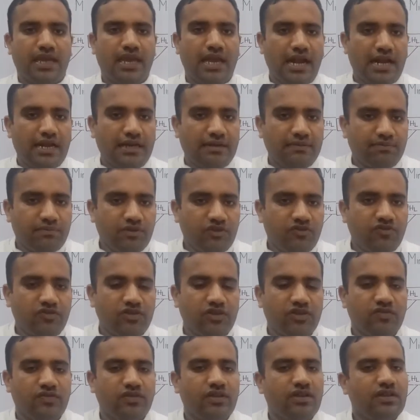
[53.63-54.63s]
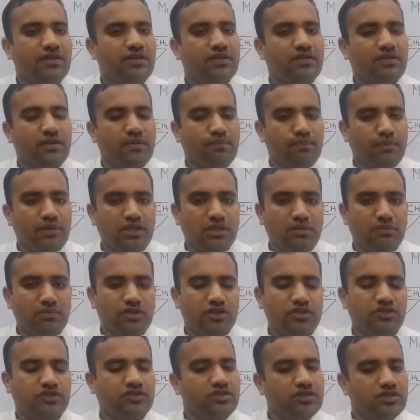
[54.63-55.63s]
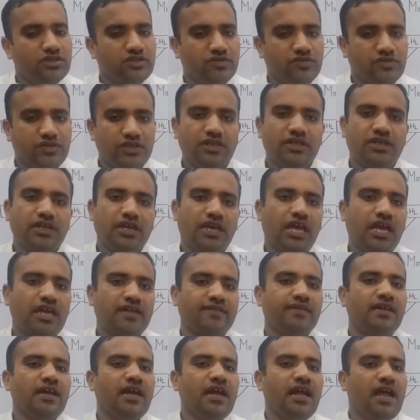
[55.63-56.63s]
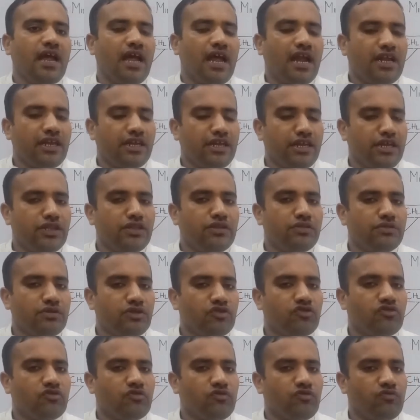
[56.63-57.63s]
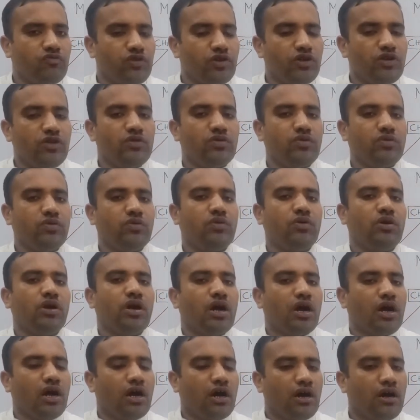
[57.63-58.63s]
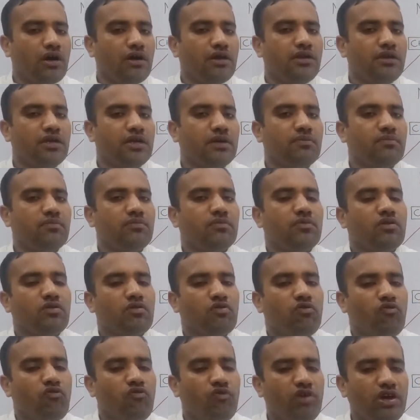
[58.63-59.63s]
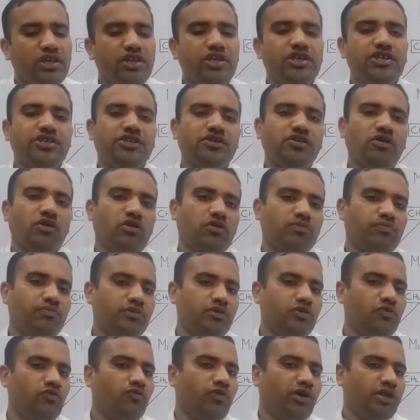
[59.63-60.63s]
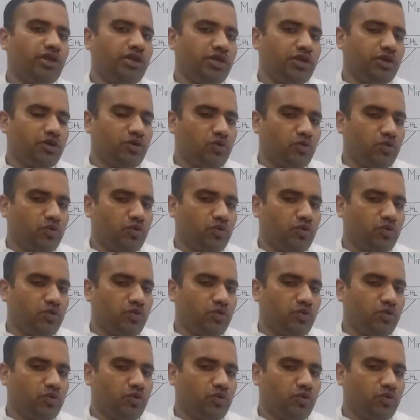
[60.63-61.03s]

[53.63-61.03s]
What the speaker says: And this is the meaningless syntax. And in this video, I am very sharply, very